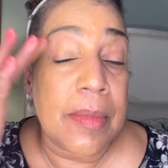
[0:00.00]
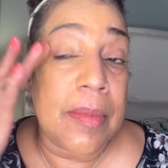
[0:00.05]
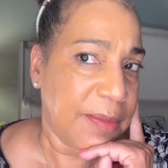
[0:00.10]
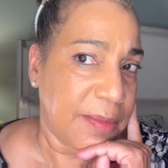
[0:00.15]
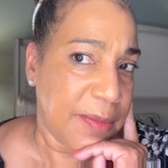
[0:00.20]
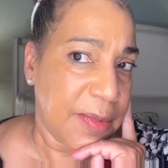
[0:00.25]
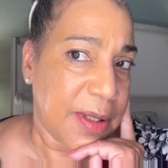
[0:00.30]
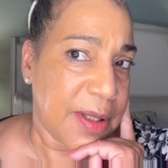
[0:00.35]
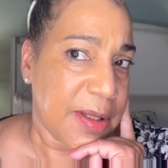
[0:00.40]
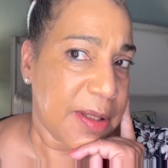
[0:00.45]
You
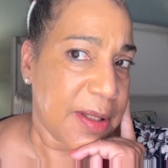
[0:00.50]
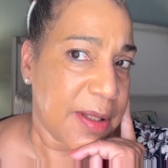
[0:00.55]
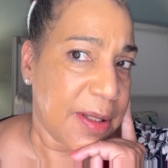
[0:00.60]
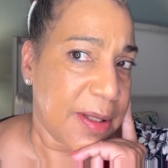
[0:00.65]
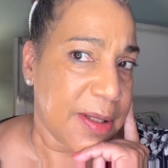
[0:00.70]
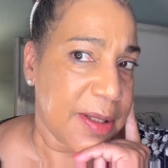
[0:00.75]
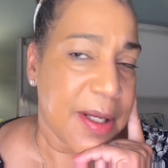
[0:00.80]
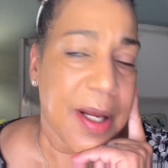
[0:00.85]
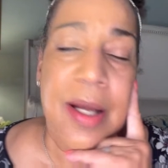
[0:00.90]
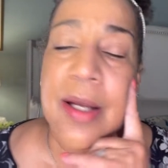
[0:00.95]
can see this
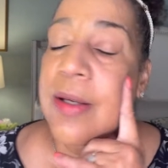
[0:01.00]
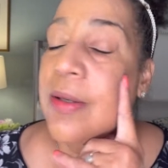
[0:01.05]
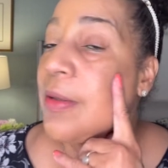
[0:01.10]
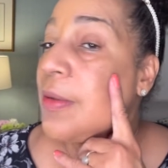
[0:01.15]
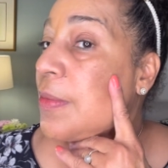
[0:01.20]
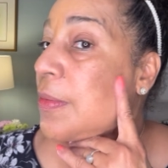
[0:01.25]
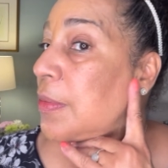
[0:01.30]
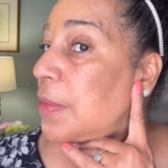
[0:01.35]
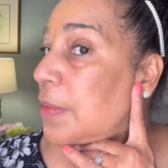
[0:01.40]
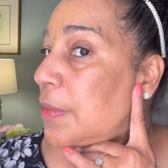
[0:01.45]

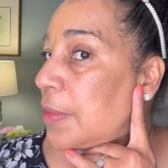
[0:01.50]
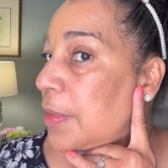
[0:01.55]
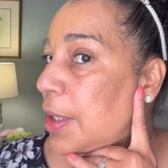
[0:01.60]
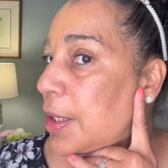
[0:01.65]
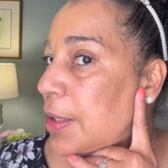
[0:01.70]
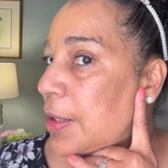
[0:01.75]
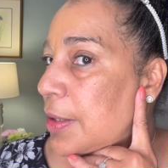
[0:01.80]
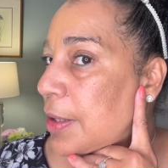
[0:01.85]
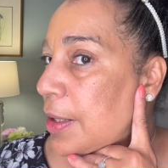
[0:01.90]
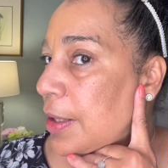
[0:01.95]

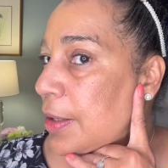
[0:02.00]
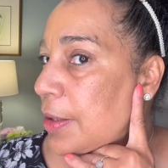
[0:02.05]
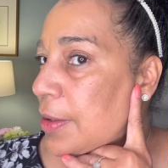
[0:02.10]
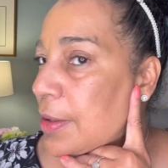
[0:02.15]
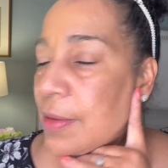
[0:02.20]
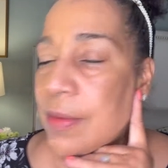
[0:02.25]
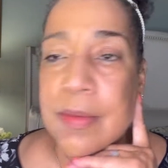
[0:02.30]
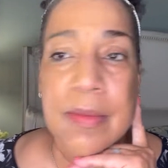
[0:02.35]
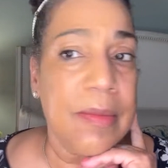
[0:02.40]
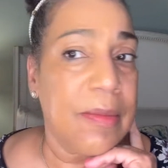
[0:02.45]
side
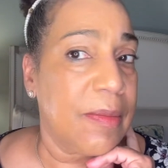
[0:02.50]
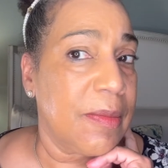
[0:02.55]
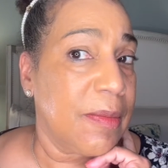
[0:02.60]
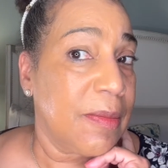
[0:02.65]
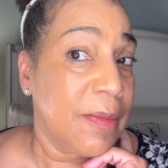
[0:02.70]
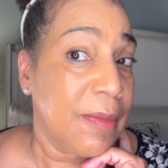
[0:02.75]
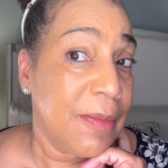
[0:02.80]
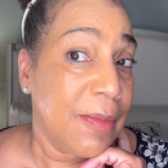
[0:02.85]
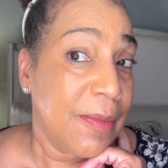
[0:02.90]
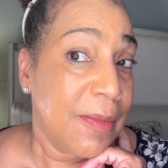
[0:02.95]

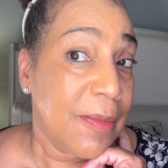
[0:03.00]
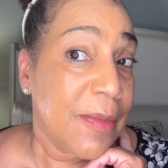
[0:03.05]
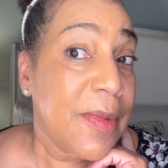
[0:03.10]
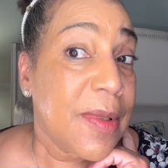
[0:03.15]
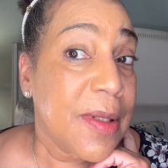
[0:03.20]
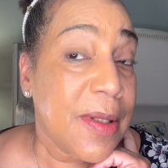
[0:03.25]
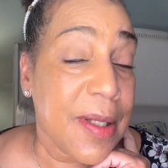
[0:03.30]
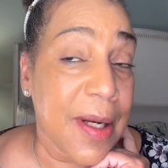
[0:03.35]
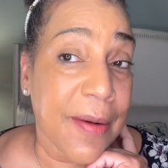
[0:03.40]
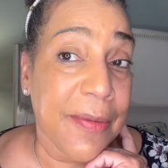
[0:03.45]

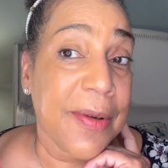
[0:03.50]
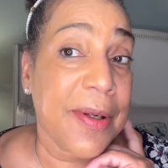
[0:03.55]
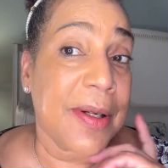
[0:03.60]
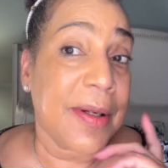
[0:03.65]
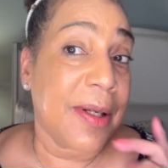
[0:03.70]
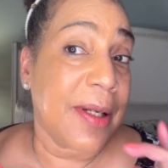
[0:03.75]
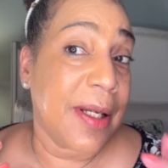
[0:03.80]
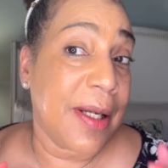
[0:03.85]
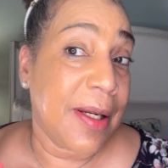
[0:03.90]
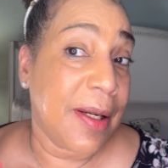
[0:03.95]

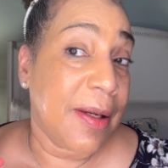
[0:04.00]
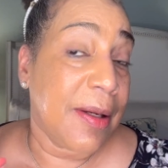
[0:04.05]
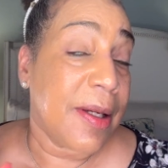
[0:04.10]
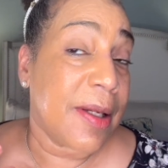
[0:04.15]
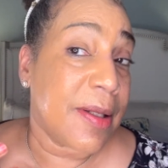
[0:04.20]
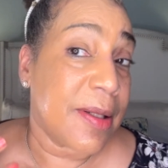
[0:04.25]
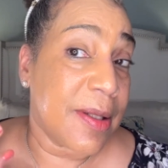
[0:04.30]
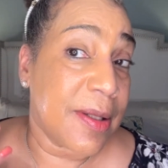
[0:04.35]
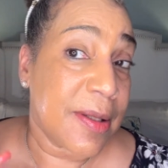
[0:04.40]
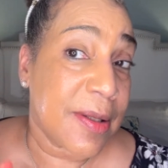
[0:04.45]
definitely
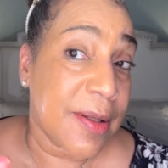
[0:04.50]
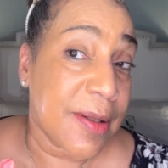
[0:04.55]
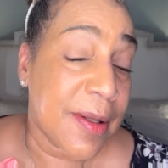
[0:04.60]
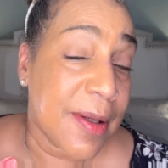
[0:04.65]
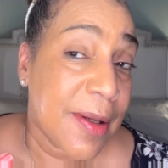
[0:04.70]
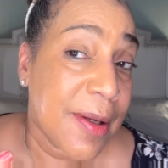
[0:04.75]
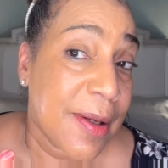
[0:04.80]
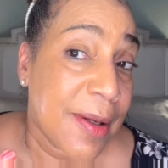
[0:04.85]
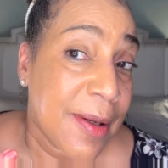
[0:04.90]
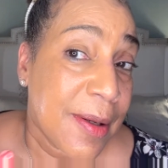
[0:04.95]
is
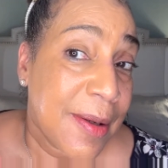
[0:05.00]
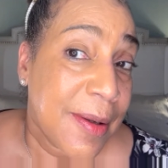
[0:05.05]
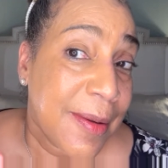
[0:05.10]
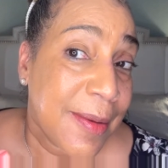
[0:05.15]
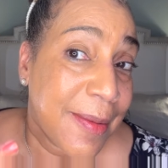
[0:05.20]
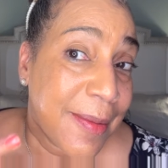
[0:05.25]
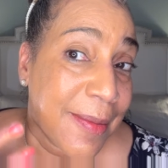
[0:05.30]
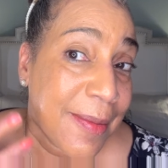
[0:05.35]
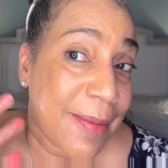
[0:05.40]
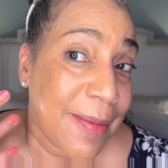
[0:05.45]

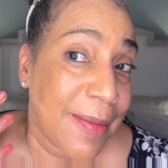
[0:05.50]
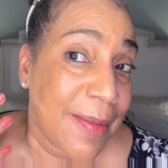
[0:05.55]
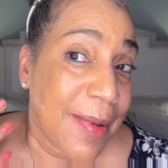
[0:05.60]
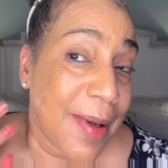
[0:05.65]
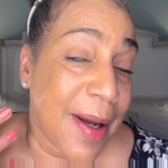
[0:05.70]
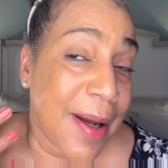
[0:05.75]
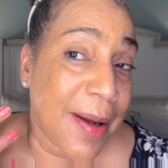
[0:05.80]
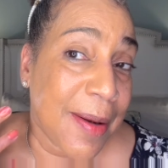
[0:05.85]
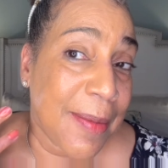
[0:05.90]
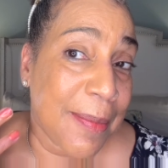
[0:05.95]

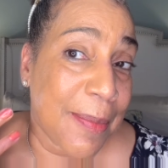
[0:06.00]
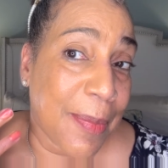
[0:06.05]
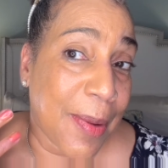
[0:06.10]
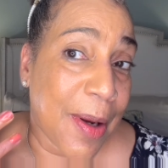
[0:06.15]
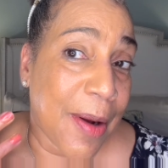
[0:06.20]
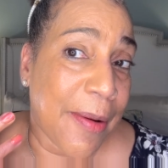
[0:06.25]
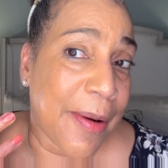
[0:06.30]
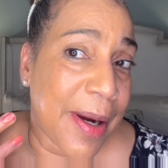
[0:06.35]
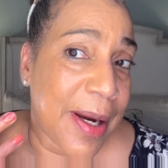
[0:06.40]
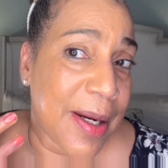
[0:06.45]

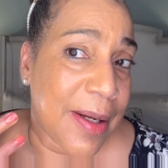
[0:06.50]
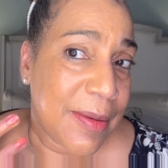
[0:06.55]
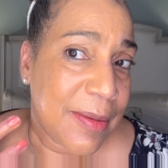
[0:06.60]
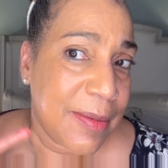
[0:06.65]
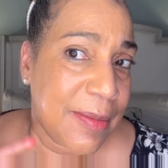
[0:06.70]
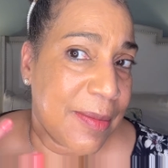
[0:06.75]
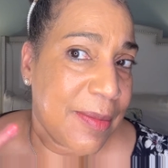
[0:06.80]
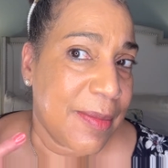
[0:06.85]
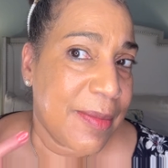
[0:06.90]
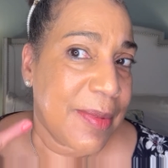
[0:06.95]
blurring.
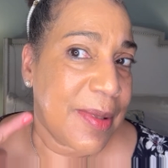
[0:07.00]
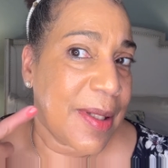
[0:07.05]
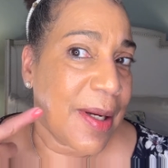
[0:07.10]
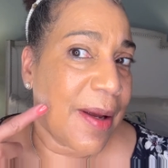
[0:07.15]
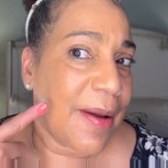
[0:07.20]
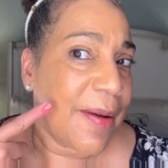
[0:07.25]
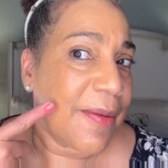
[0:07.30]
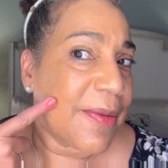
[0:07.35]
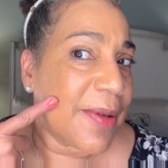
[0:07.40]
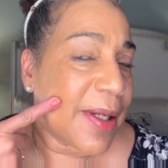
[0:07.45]

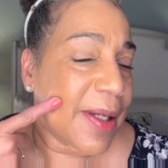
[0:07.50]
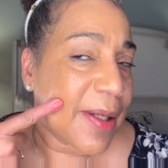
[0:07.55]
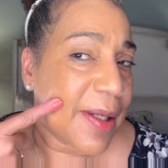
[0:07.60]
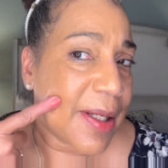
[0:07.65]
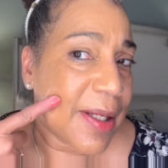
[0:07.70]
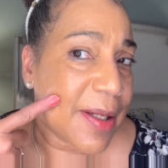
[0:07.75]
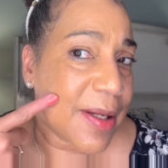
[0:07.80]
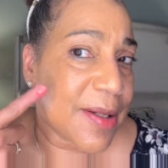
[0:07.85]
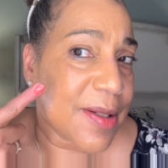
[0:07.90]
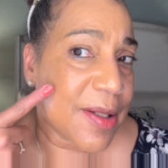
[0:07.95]
Definitely
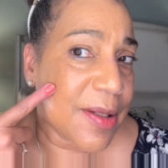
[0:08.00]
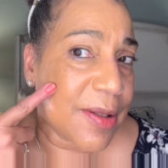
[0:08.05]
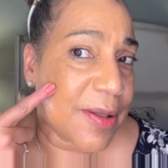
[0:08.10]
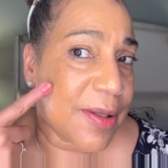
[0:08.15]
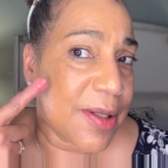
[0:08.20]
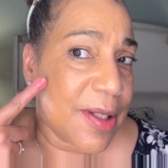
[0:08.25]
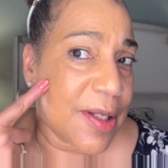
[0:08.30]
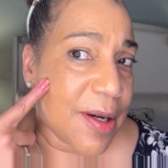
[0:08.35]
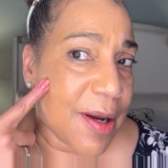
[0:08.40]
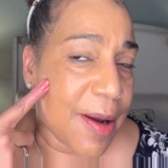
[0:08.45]
does a good
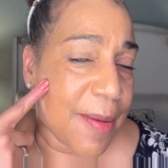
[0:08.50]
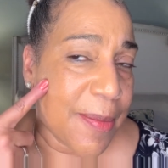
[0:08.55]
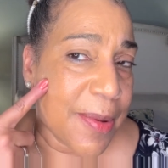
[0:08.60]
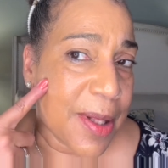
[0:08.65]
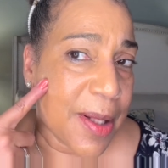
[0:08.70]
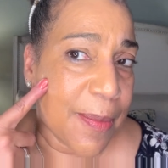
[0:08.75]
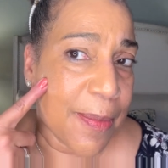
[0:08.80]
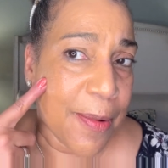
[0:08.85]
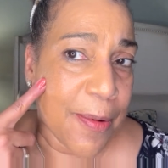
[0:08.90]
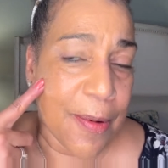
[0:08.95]
job with the
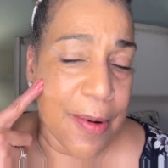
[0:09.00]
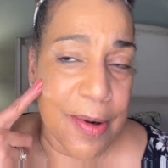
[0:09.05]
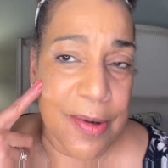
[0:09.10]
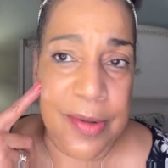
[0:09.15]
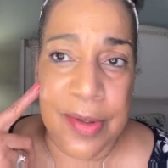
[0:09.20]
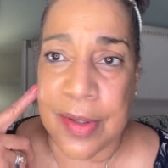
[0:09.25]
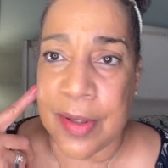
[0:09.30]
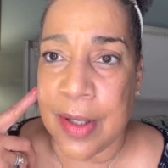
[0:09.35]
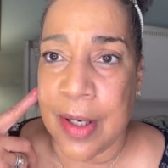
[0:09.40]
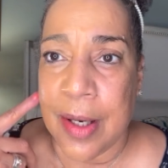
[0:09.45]

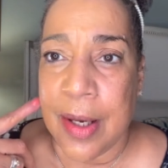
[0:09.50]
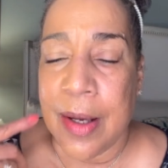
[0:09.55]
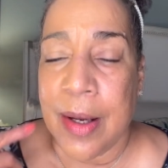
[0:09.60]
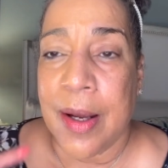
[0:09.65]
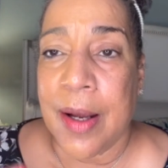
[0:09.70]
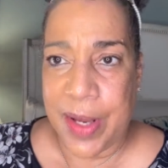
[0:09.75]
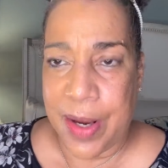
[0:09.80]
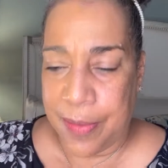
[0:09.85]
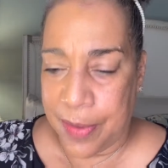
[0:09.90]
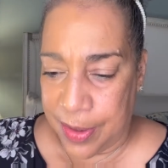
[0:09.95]
pores.
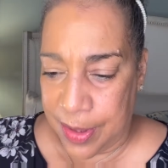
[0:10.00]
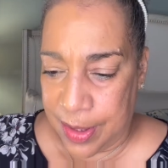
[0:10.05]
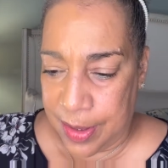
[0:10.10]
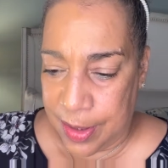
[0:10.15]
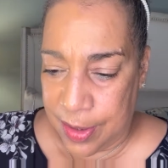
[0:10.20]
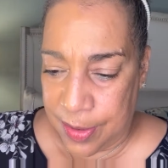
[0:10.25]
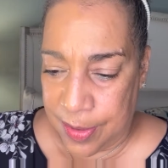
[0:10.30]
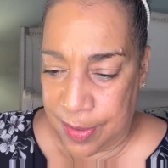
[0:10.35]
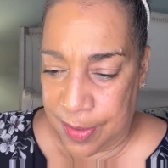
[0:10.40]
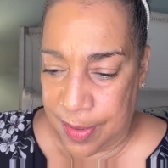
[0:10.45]
Now we're going to
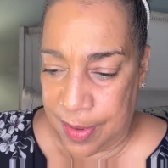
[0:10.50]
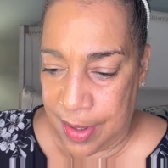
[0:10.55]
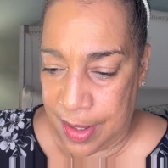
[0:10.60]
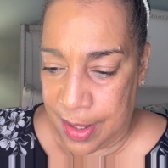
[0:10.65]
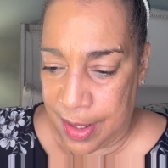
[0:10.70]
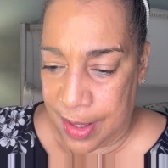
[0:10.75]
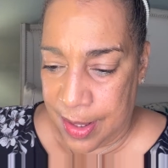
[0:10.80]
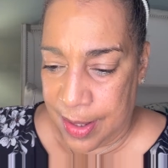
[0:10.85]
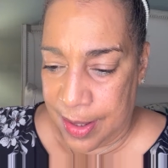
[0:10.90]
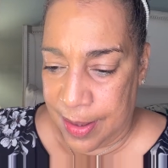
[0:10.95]
do
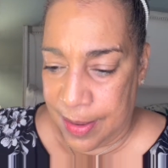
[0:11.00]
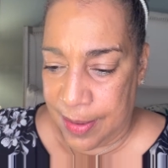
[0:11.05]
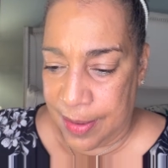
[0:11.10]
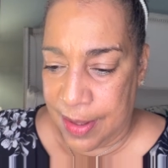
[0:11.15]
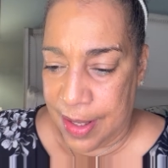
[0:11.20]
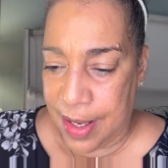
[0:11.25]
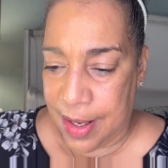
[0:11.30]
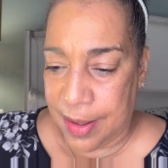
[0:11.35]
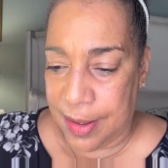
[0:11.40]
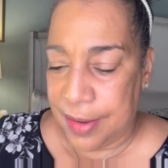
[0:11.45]
the
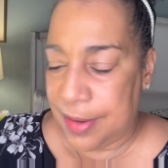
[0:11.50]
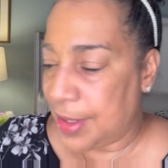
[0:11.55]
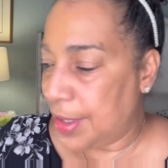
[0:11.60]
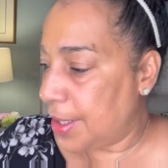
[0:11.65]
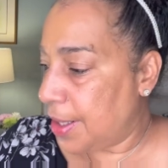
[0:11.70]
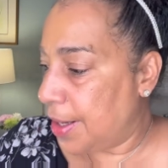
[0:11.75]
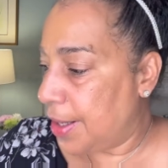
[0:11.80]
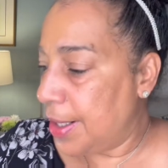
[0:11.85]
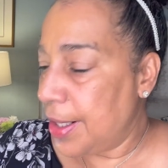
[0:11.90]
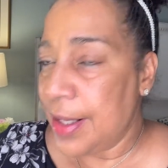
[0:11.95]
other
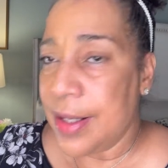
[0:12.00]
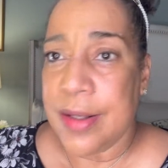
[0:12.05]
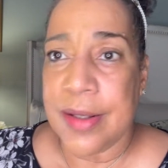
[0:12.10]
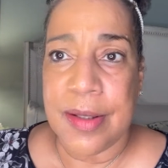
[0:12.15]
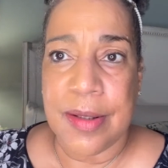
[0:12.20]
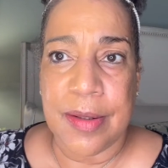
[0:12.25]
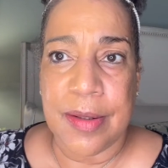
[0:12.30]
side.